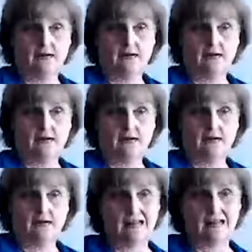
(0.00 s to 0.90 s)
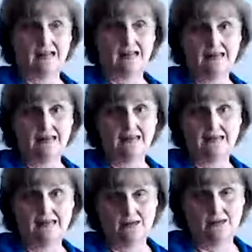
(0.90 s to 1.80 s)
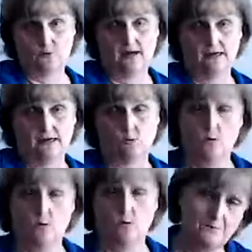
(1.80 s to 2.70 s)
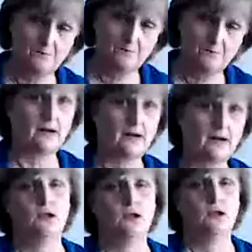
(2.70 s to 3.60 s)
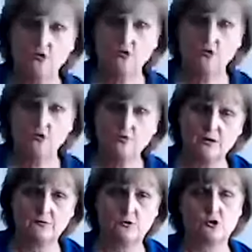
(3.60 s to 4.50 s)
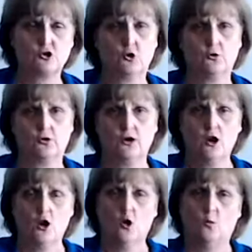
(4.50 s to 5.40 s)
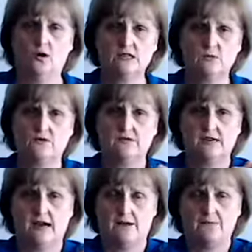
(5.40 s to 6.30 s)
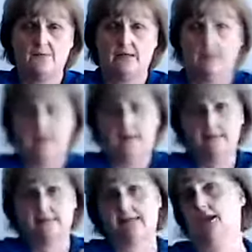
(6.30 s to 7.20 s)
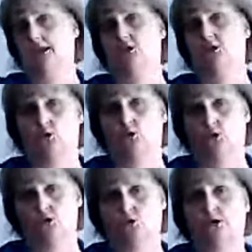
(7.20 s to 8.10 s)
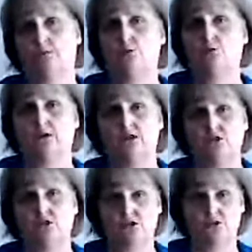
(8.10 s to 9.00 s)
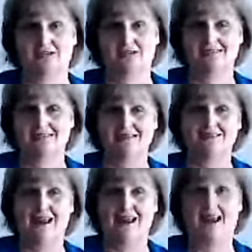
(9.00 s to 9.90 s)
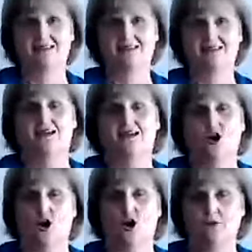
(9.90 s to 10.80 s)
It's kind of just locking in, okay? So we want to keep that movement of your shoulder Once we've done the hands together, of course, you can move into just doing a single hand on the